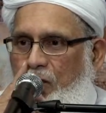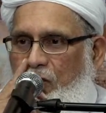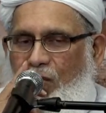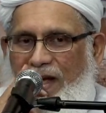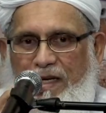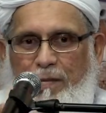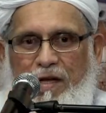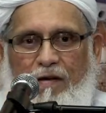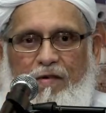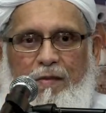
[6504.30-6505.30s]
So when the
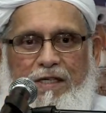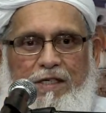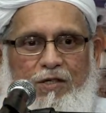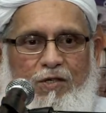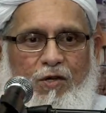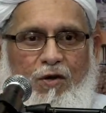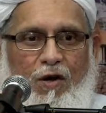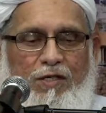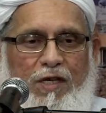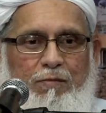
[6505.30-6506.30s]
beloved messenger
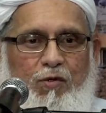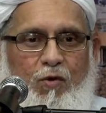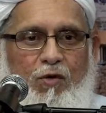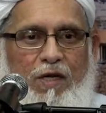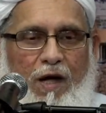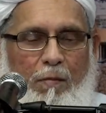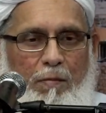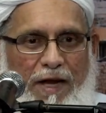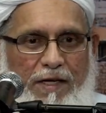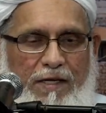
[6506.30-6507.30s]
sallallahu alayhi wa sallam told the
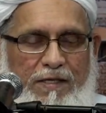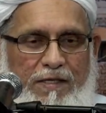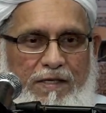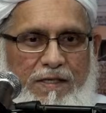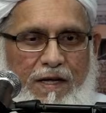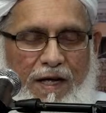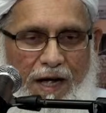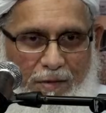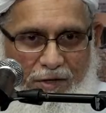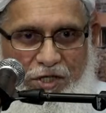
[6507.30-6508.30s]
companions
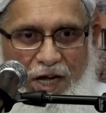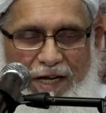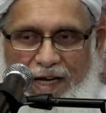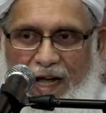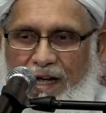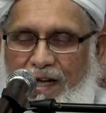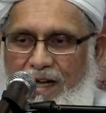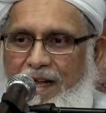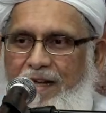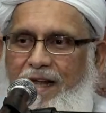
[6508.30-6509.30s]
about Jannah,
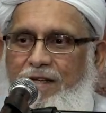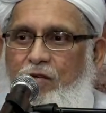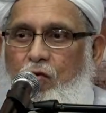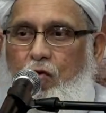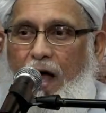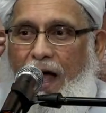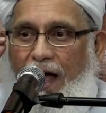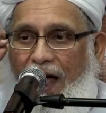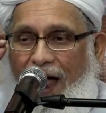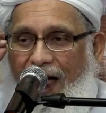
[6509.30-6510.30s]
that no
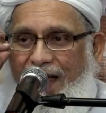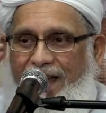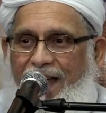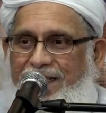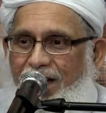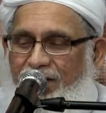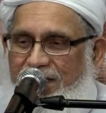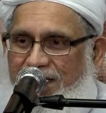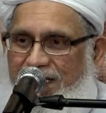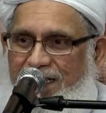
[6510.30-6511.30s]
eye has
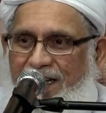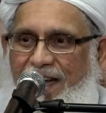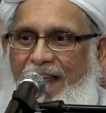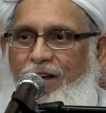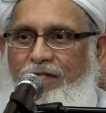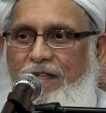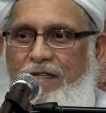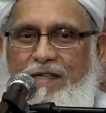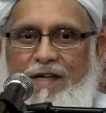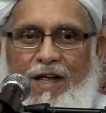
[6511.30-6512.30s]
ever seen the like of it,
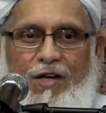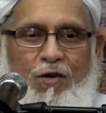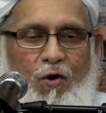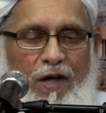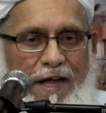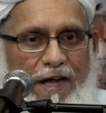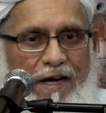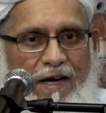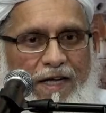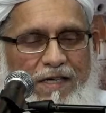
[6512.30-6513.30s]
no
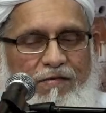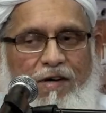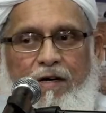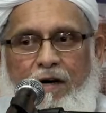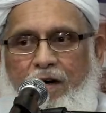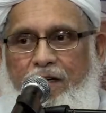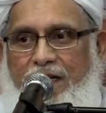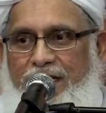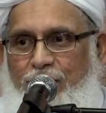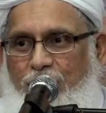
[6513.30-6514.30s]
ear has ever heard
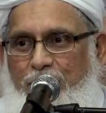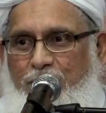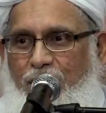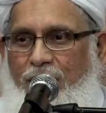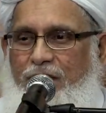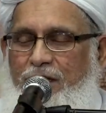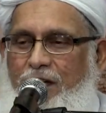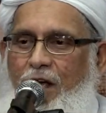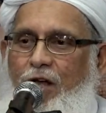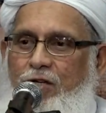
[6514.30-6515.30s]
a description of it,
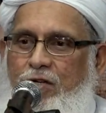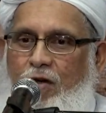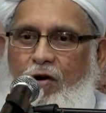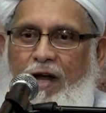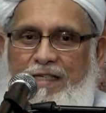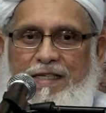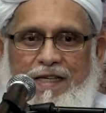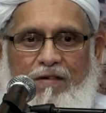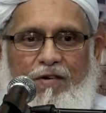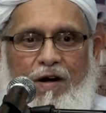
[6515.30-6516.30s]
nor has
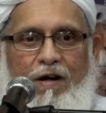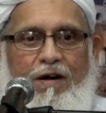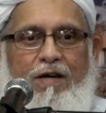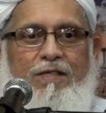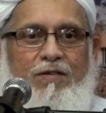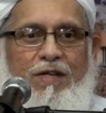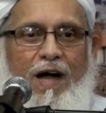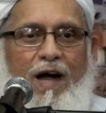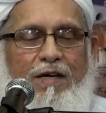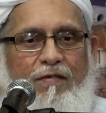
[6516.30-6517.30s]
it ever occurred to the
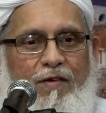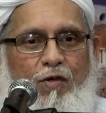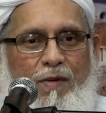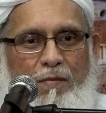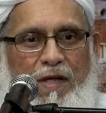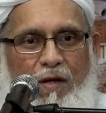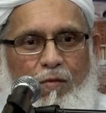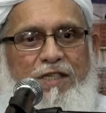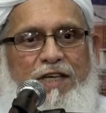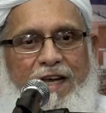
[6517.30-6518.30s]
heart of a human being
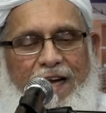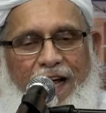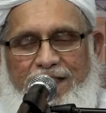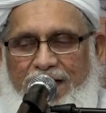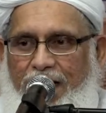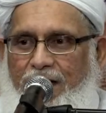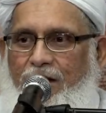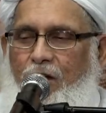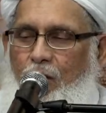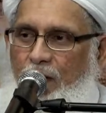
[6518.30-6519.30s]
what Jannah is like.
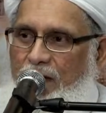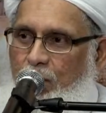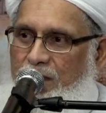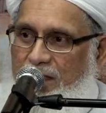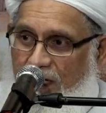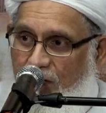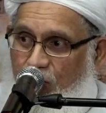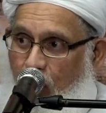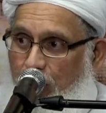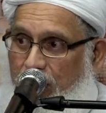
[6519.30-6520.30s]
When he was
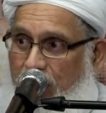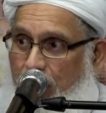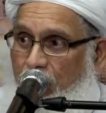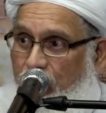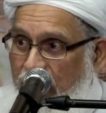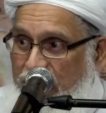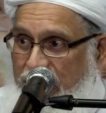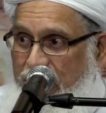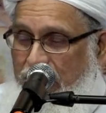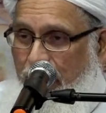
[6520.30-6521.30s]
informing them of
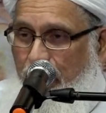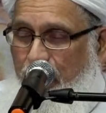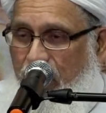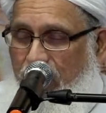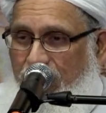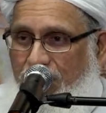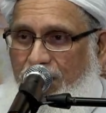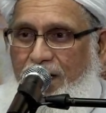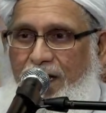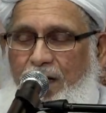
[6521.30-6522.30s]
this,
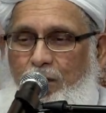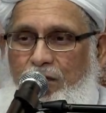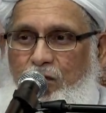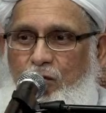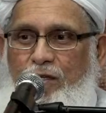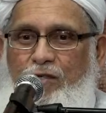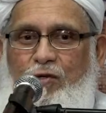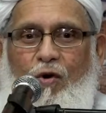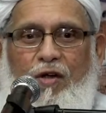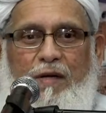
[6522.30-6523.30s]
he was doing
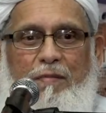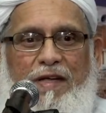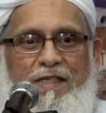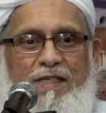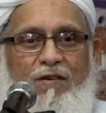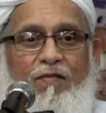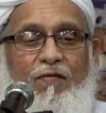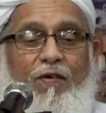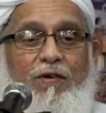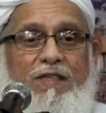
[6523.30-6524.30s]
so on the basis of
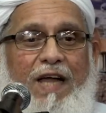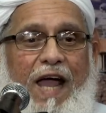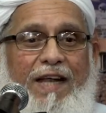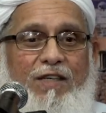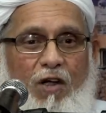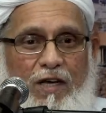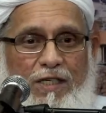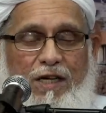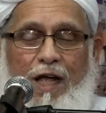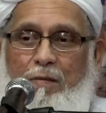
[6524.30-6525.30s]
first-hand
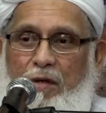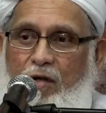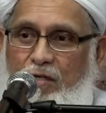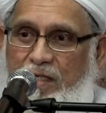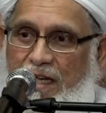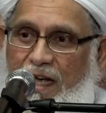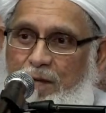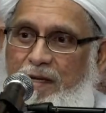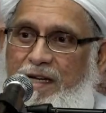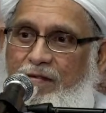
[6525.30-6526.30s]
knowledge because he
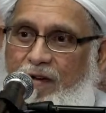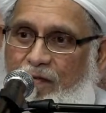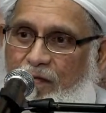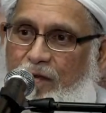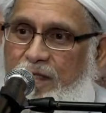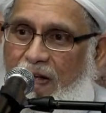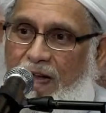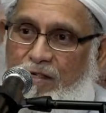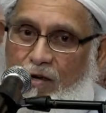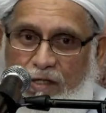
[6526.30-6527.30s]
had been given
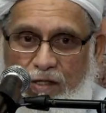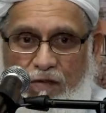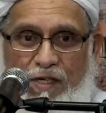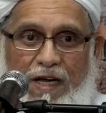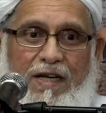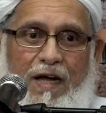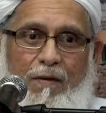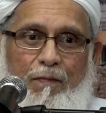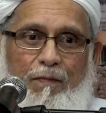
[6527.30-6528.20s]
first-hand knowledge of Jannah,